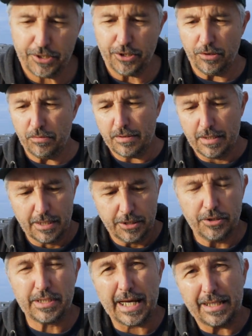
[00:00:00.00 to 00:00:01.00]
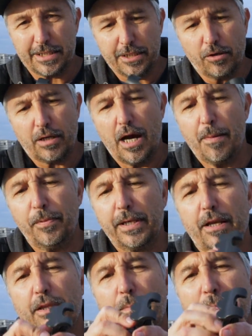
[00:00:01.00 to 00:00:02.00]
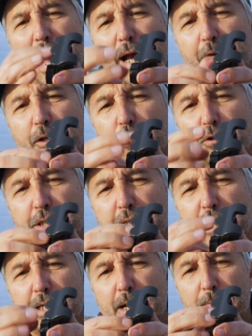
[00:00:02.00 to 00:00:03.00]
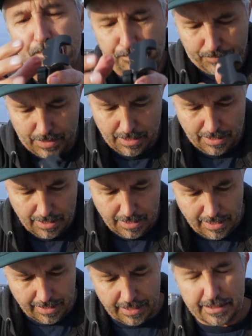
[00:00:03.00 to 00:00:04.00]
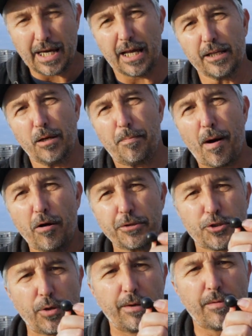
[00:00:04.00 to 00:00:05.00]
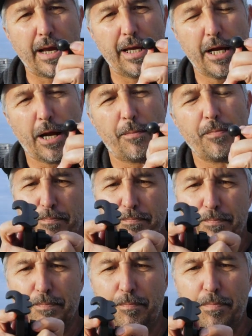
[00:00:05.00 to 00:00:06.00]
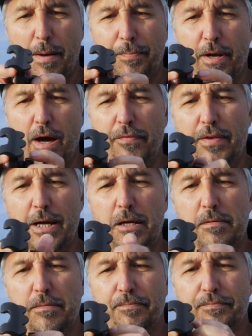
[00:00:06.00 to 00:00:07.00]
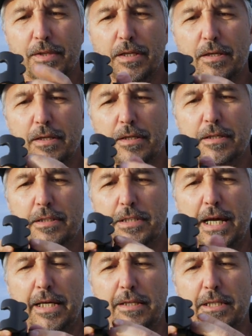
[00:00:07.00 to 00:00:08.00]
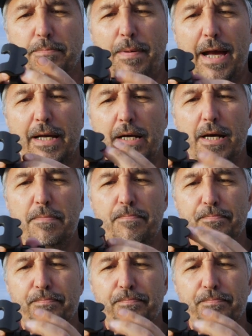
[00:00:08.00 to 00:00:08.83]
do? You take this little coupling on the back, you loosen it up, and then it's got a little ball joint right here. Pop it on there, tighten this back up,